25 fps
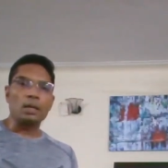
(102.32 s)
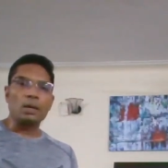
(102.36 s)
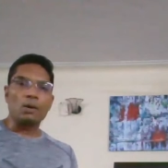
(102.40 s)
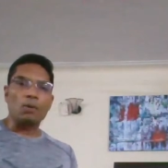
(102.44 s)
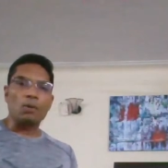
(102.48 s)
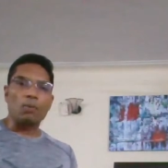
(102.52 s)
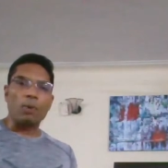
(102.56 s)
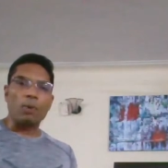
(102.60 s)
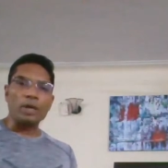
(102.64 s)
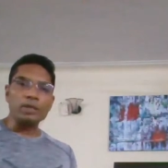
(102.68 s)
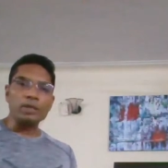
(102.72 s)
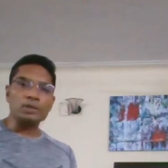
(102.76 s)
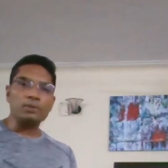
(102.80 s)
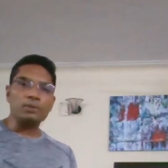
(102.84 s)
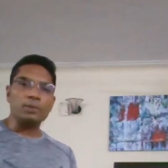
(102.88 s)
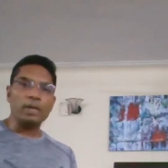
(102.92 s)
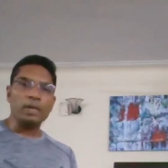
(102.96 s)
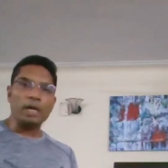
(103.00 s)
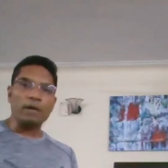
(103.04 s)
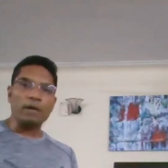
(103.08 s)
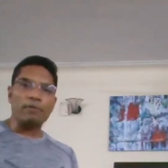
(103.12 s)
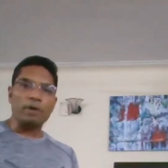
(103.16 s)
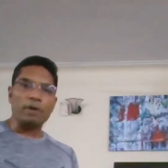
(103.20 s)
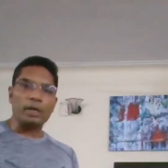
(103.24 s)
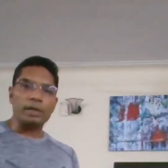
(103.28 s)
Once we
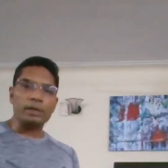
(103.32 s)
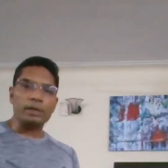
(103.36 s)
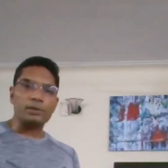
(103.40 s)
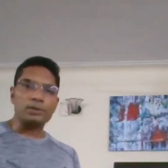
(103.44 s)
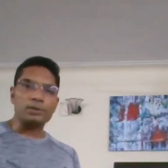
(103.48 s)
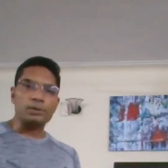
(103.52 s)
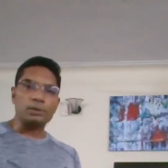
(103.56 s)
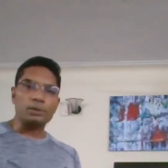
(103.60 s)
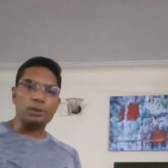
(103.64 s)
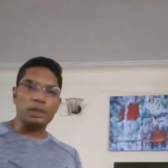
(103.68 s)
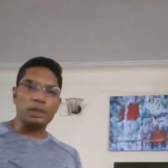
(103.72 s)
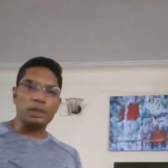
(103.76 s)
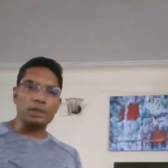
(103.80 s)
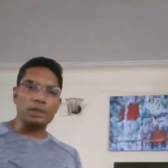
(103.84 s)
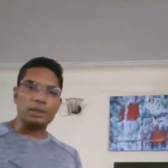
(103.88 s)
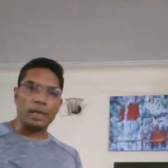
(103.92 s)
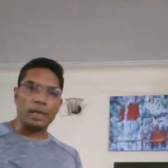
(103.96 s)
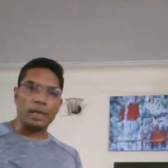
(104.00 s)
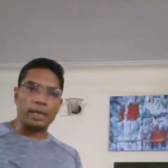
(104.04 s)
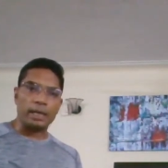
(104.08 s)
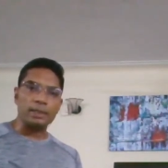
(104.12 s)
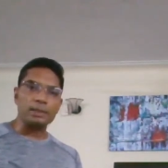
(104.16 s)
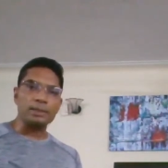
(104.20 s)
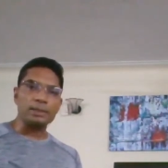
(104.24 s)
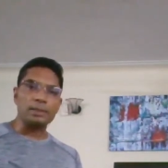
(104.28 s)
have understood the
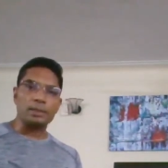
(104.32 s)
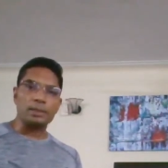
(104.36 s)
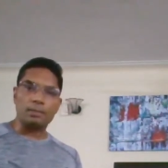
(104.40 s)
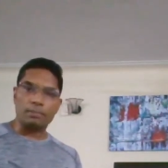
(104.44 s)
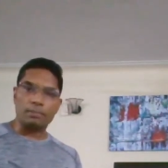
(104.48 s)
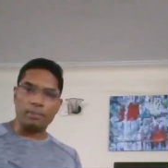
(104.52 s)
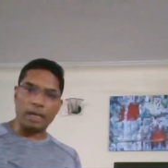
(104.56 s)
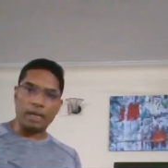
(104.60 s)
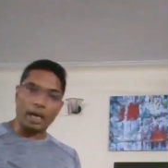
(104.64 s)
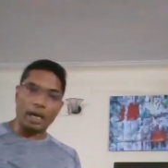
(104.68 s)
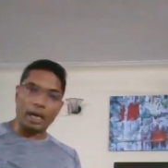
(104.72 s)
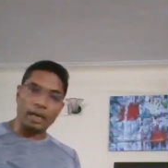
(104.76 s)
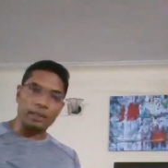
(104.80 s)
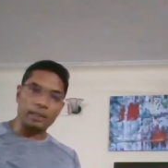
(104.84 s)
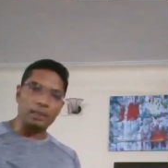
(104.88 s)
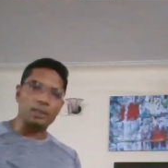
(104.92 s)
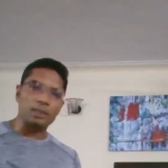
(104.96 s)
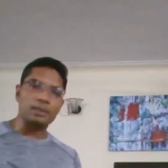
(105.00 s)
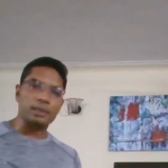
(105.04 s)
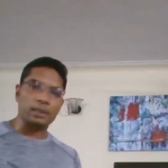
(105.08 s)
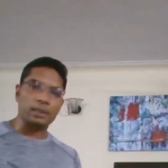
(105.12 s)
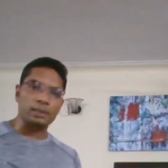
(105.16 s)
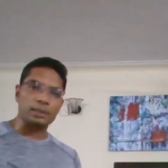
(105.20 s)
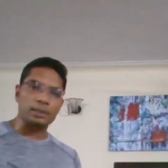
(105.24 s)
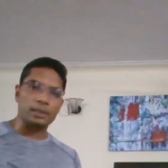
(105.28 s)
science behind
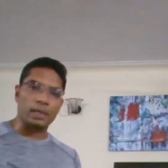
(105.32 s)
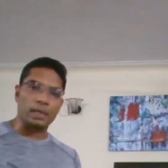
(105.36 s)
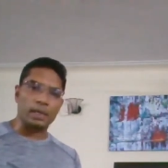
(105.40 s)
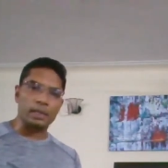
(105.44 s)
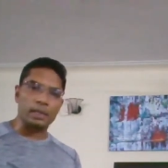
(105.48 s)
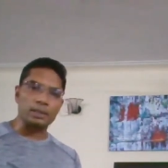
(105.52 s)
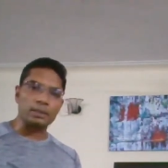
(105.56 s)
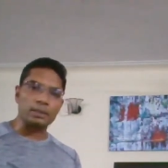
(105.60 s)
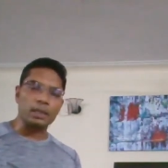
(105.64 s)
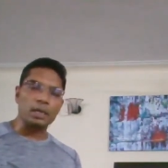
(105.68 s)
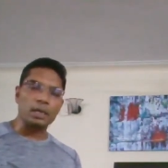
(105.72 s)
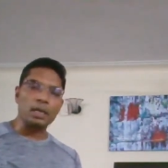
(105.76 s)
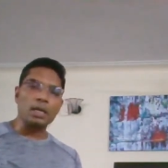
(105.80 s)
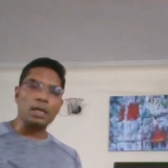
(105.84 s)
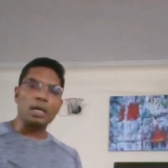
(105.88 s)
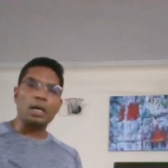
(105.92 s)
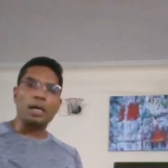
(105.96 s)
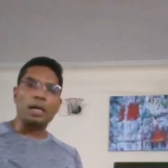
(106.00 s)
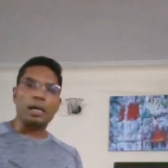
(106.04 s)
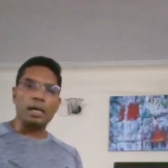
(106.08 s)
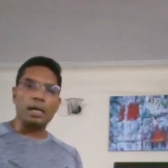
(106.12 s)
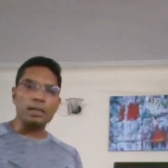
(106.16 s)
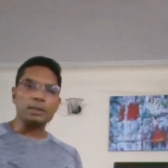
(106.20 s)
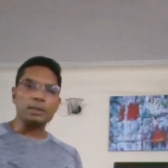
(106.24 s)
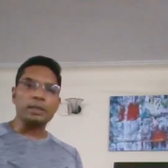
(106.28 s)
this exercise,
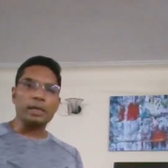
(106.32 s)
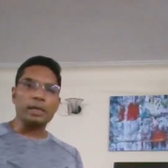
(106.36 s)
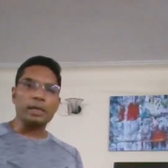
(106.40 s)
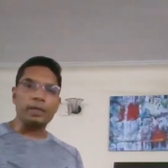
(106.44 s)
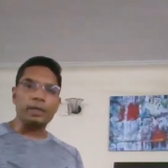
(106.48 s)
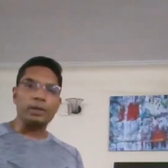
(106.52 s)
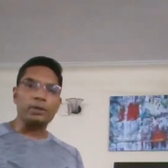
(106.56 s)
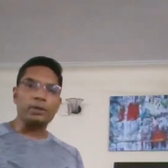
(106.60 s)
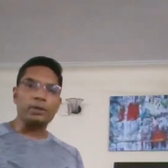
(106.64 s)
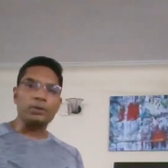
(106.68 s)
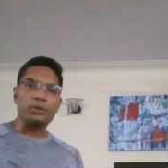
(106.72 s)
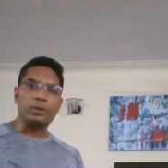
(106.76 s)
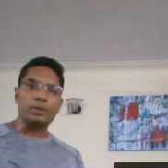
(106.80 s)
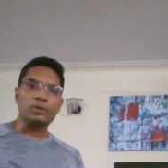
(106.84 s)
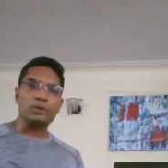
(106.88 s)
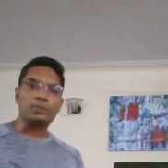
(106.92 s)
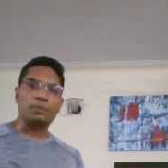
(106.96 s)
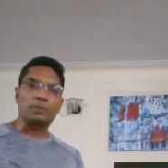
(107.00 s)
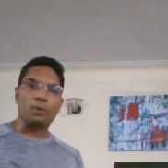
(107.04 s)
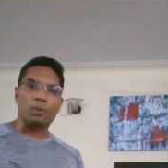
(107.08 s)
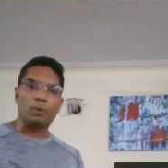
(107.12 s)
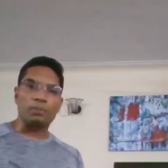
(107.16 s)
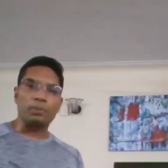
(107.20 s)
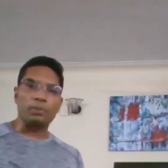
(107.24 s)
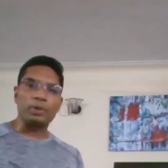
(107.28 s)
let's get into its
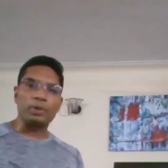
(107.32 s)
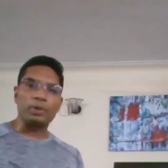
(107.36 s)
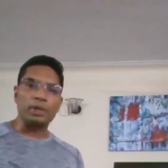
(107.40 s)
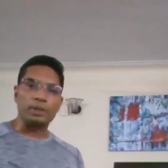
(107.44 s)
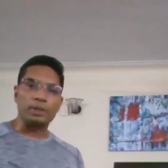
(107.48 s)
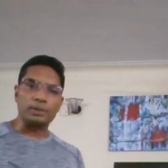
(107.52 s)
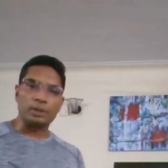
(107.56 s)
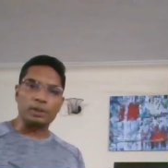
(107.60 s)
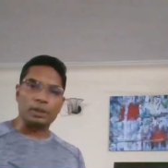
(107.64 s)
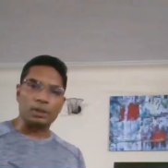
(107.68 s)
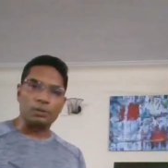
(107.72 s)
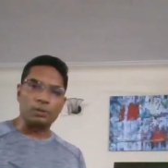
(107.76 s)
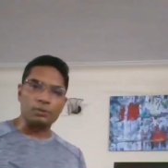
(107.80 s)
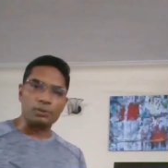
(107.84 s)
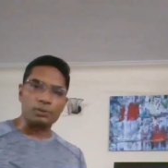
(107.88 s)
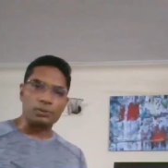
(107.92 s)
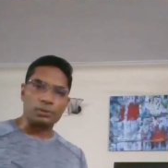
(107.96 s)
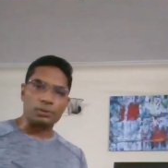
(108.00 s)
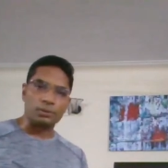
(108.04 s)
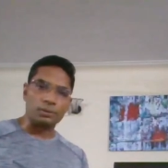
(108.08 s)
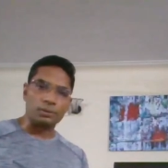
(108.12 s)
proper execution.